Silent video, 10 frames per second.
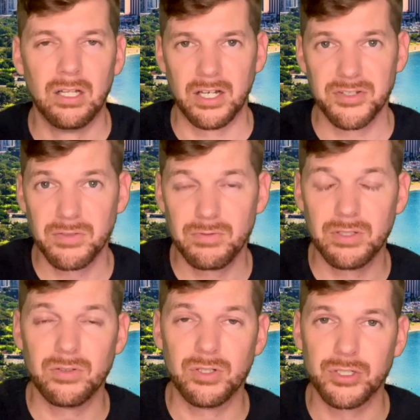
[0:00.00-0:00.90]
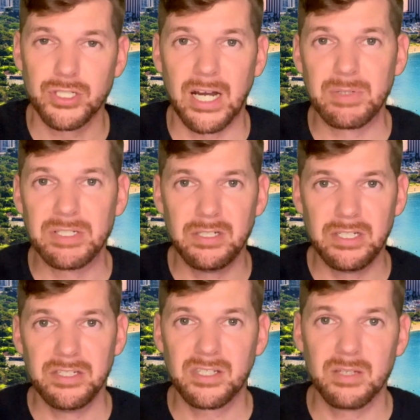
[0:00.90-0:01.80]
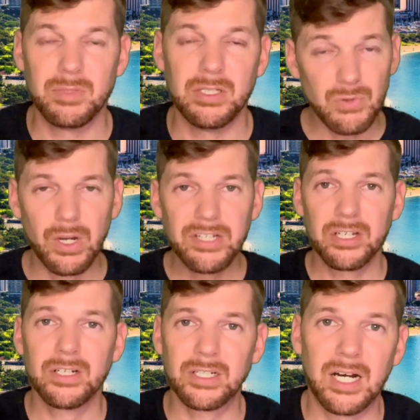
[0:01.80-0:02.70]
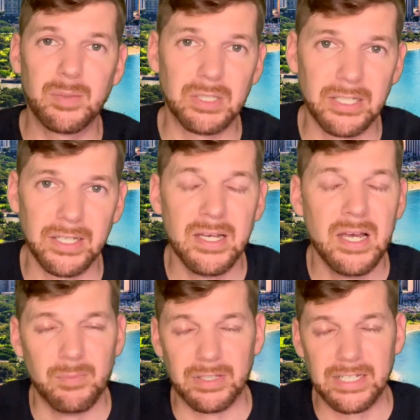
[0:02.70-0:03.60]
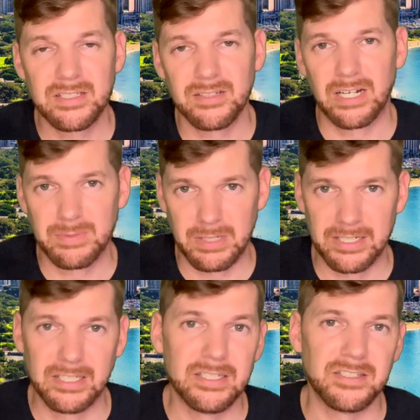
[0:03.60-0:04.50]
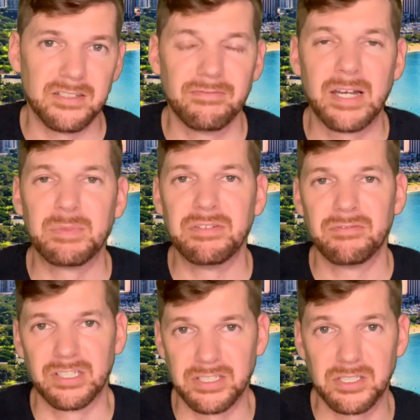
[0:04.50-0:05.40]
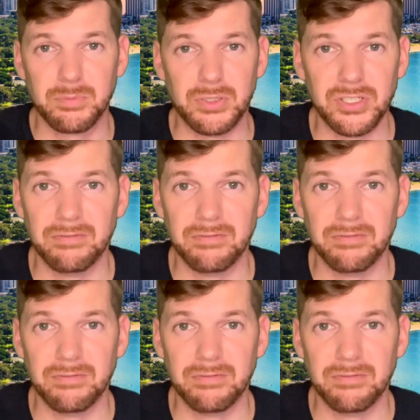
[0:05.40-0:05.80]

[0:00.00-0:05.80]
Lots of your, your shopping needs can be right there in Kapolei, but that's the vibe that I get is the family friendly community